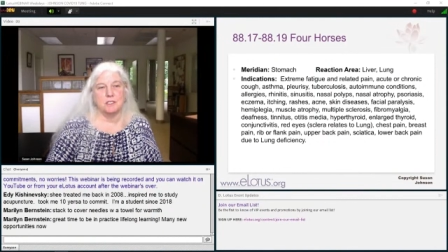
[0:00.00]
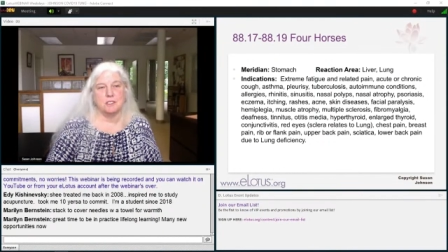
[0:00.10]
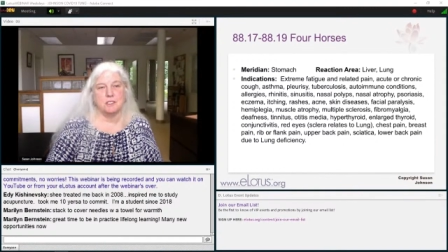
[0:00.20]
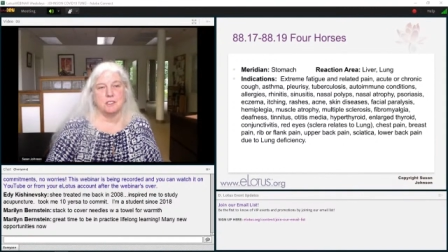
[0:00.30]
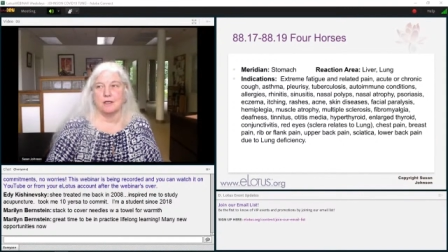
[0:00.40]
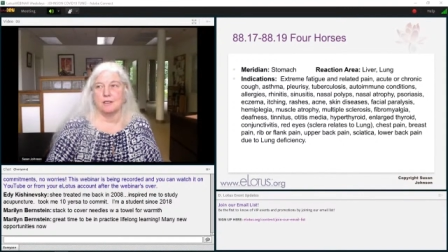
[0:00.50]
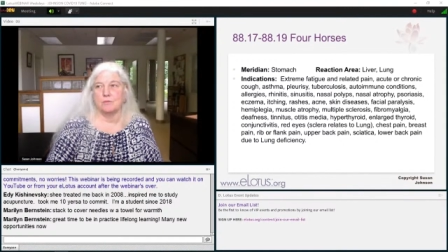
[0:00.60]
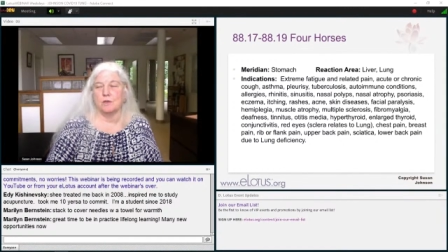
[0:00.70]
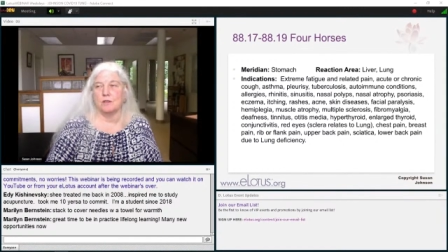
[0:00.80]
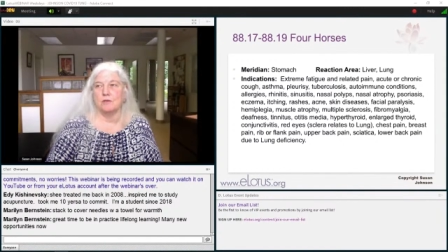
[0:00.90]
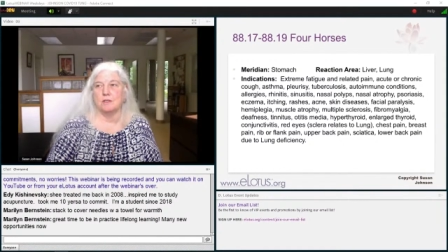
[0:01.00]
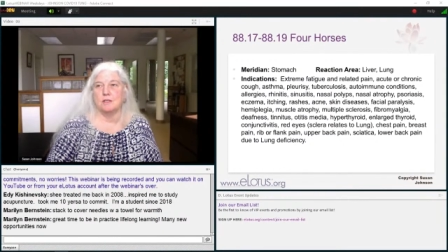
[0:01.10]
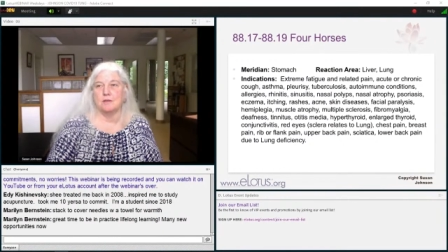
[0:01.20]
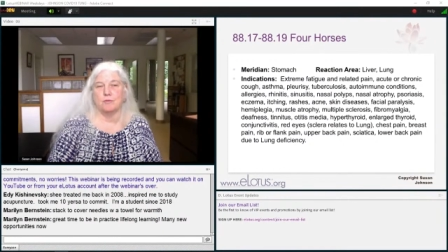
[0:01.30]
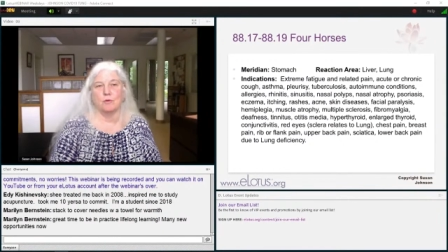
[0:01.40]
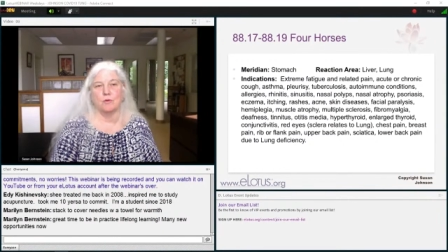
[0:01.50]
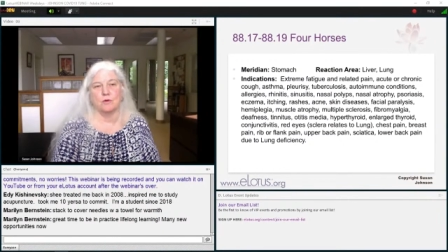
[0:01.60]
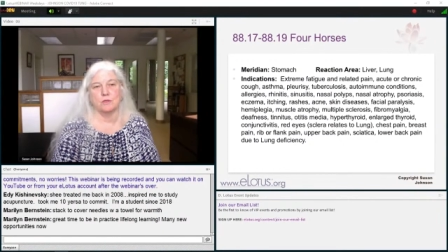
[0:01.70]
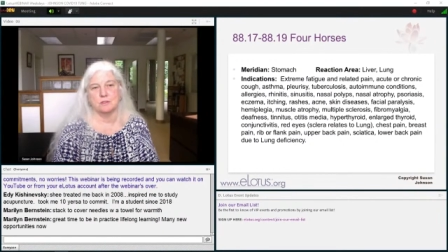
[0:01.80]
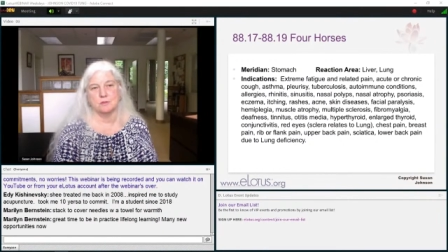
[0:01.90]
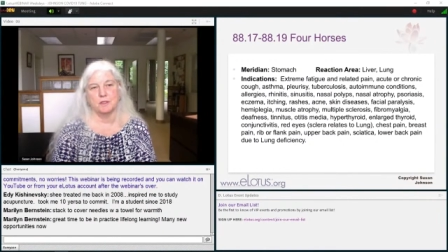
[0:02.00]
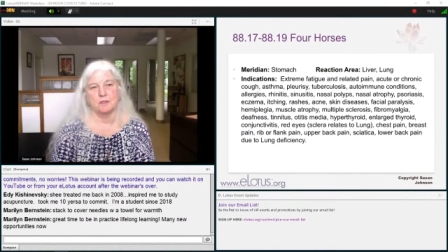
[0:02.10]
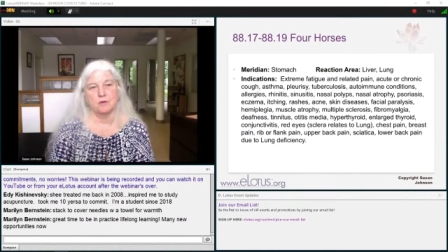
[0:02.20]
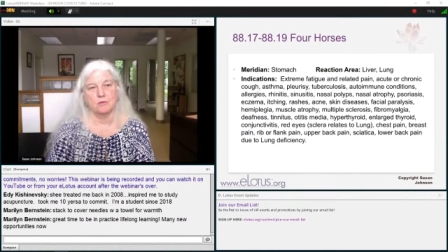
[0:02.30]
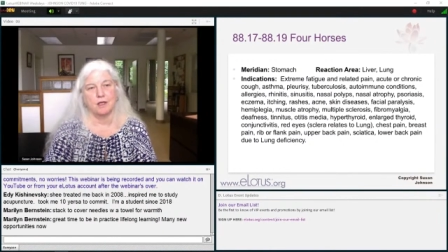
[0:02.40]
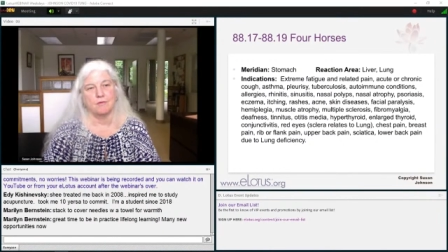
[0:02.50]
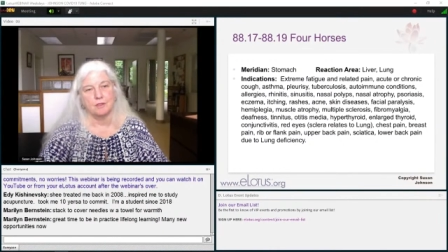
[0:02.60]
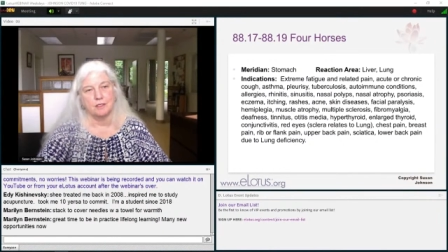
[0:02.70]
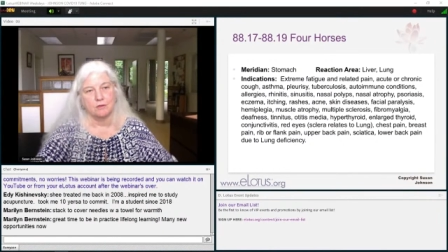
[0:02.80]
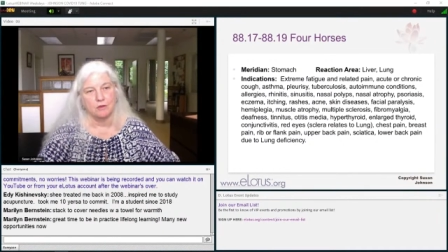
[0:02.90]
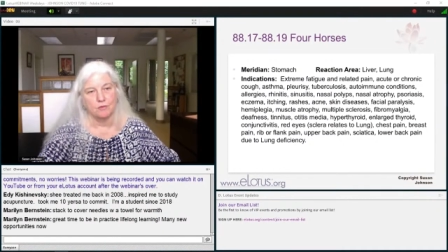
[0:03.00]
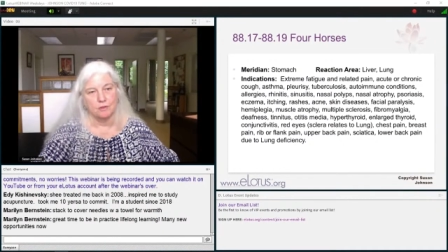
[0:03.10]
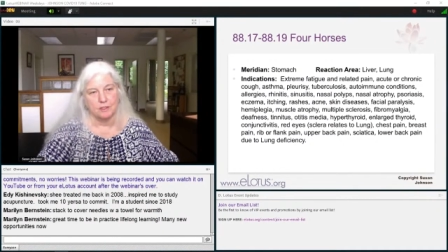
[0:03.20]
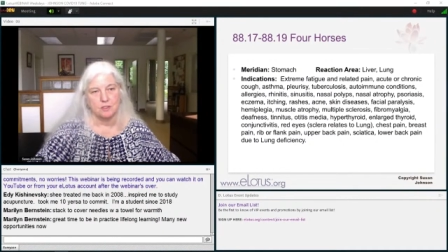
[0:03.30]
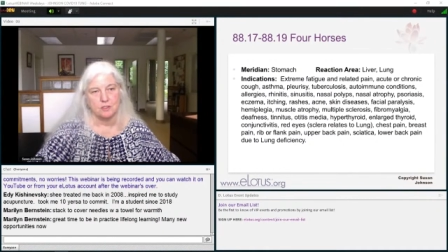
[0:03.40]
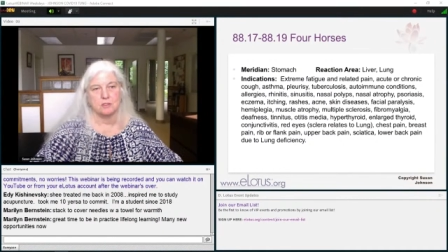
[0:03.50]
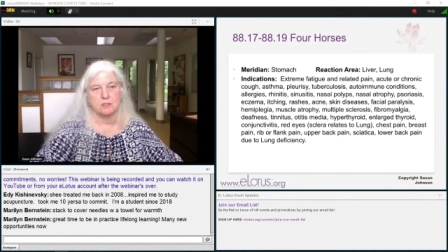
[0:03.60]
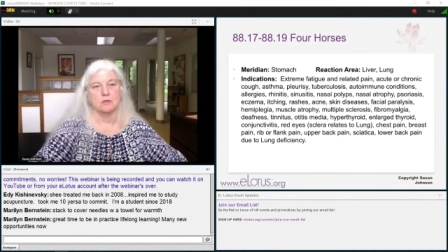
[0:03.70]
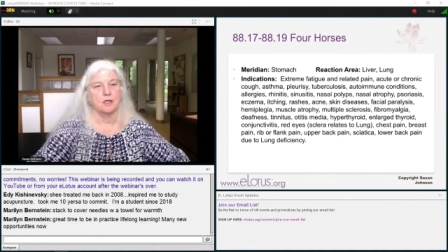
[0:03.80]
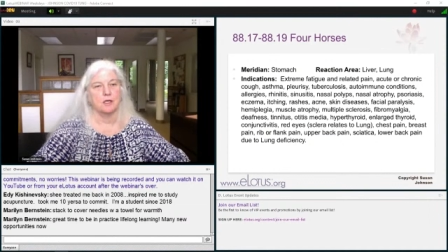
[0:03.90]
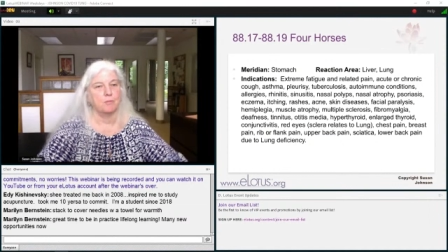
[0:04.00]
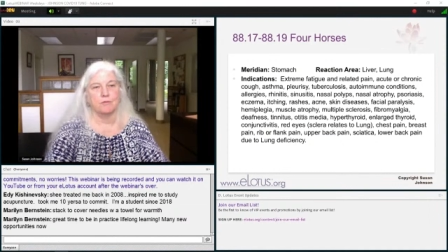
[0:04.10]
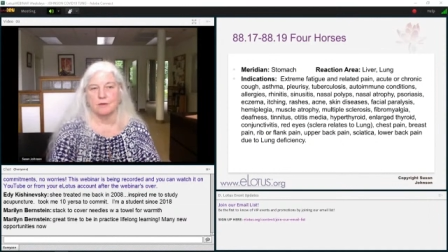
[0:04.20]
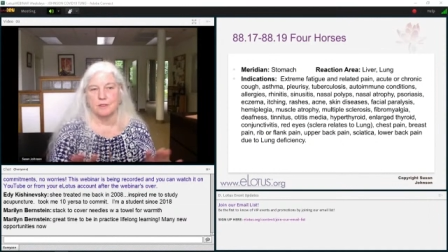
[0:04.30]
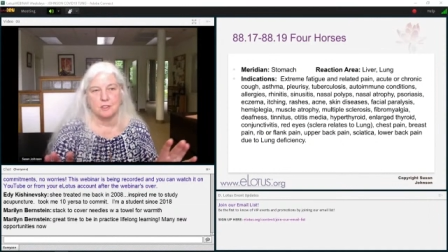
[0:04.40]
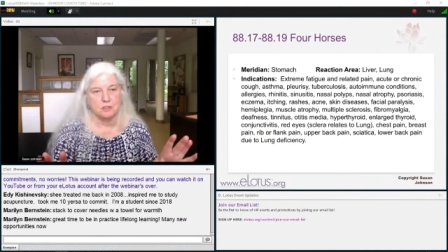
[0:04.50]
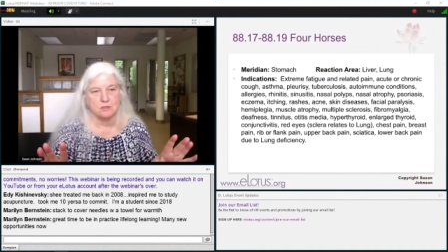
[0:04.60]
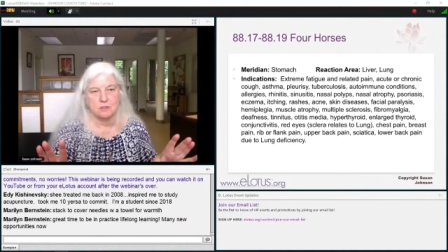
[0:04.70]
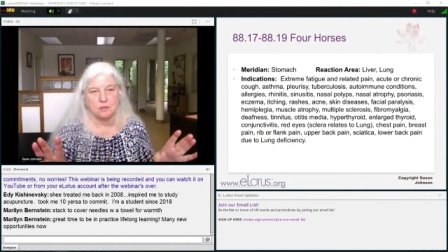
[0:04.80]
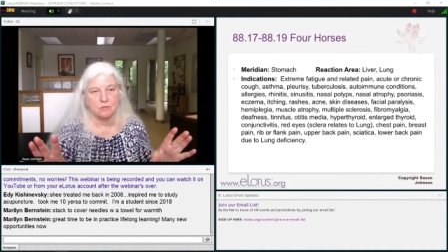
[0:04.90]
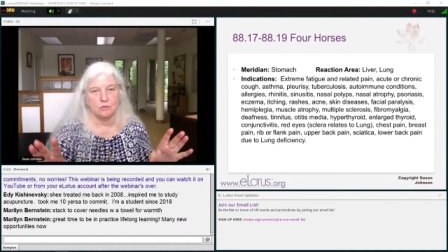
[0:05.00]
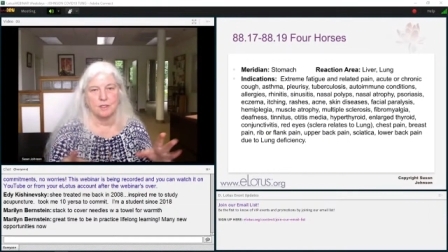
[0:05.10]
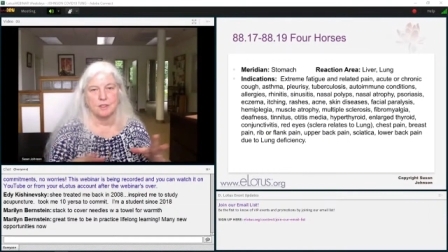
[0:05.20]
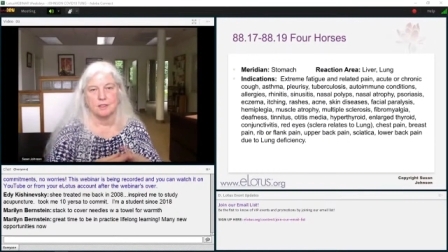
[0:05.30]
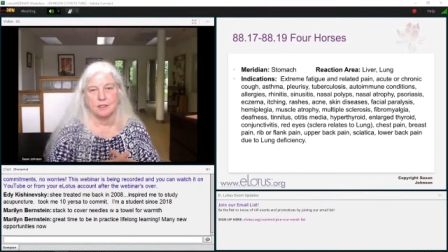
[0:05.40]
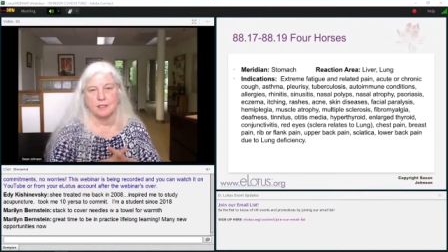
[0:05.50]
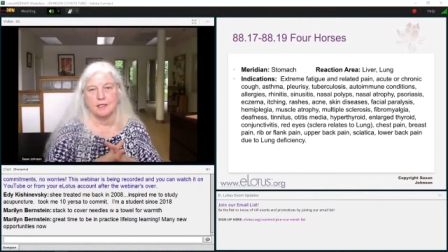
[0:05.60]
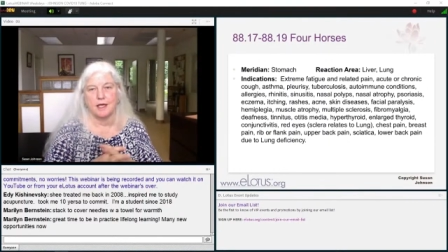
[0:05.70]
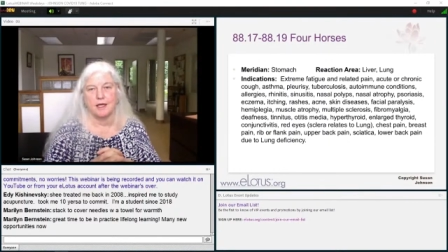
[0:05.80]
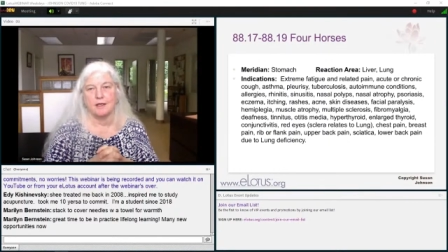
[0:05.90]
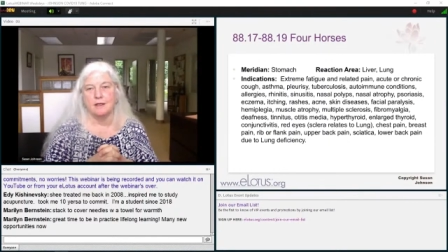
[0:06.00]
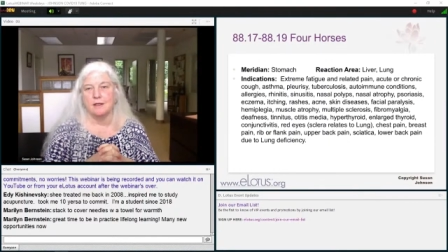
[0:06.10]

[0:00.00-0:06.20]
You're not going to, well, you could needle four horses, but don't ever needle over lesions or cup over lesions. Don't do anything like that.